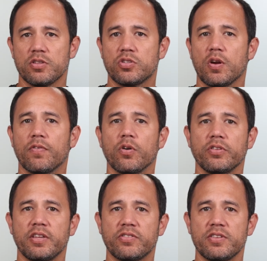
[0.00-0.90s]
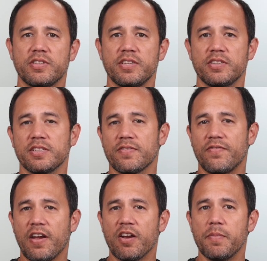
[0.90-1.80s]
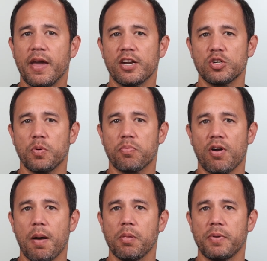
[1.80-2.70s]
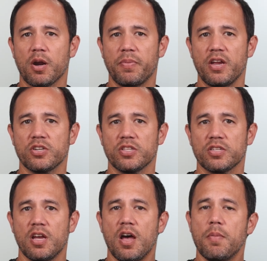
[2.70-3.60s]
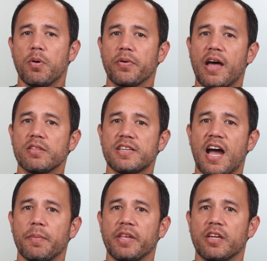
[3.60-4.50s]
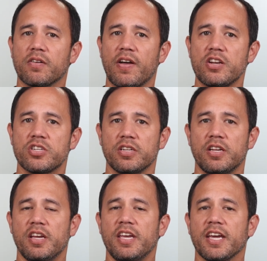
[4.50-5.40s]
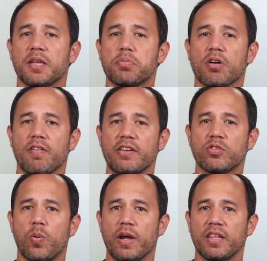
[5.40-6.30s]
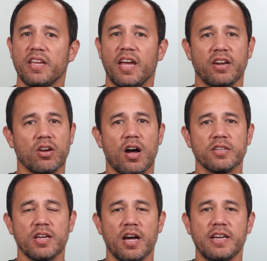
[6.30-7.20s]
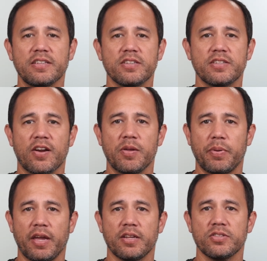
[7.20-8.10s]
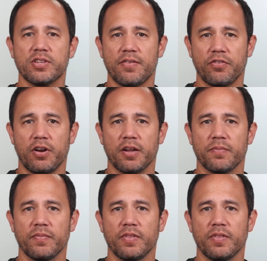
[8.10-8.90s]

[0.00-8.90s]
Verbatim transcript: Cervical disc disease is a very manageable problem in our patients, but without timely intervention, it can progress quickly and cause unnecessary pain and suffering.